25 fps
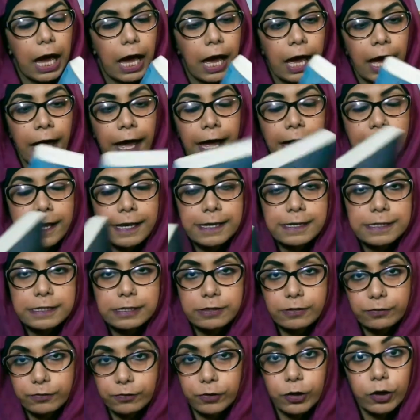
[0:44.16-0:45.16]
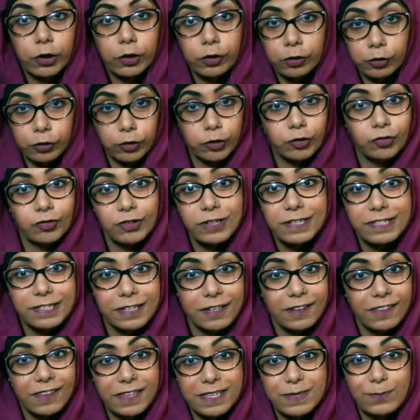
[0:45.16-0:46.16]
and for good
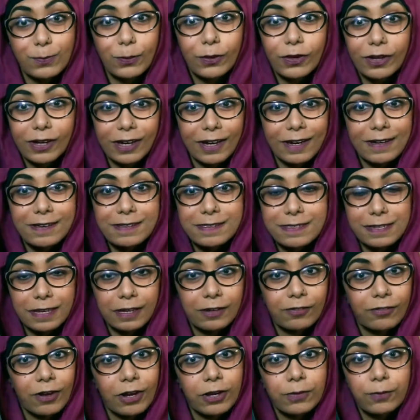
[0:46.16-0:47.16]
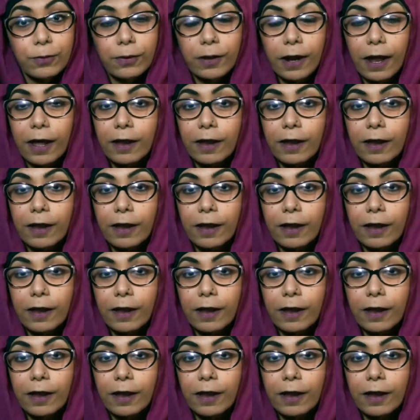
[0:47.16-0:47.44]
reason. This book is incredible.